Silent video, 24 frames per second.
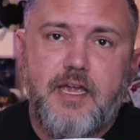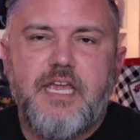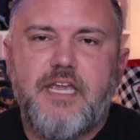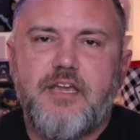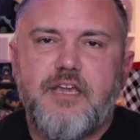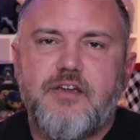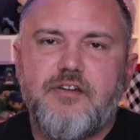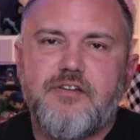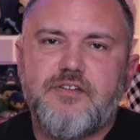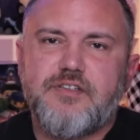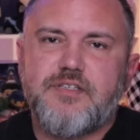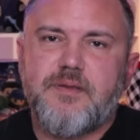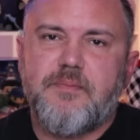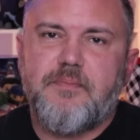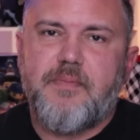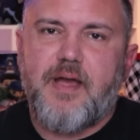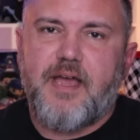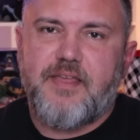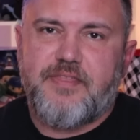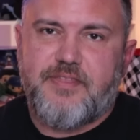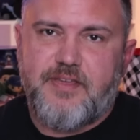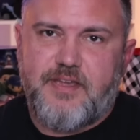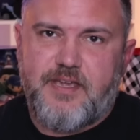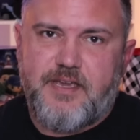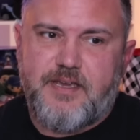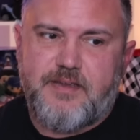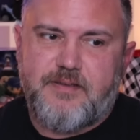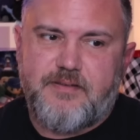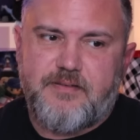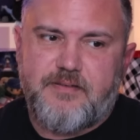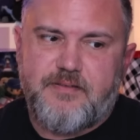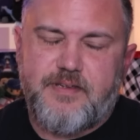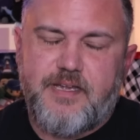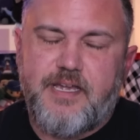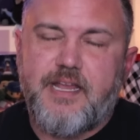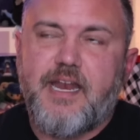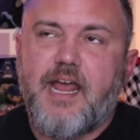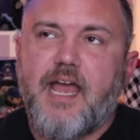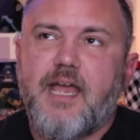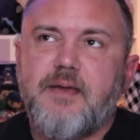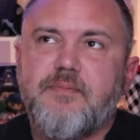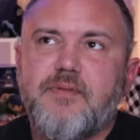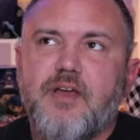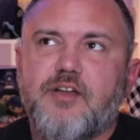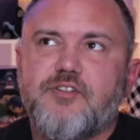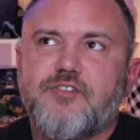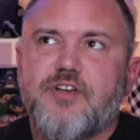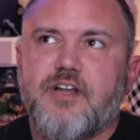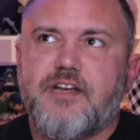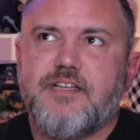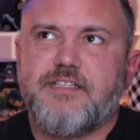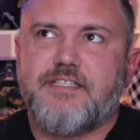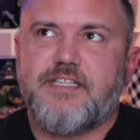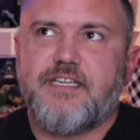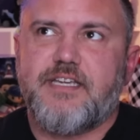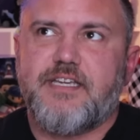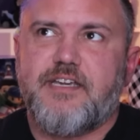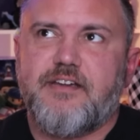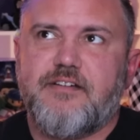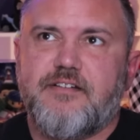Here's my thing, and I'm not trying to sit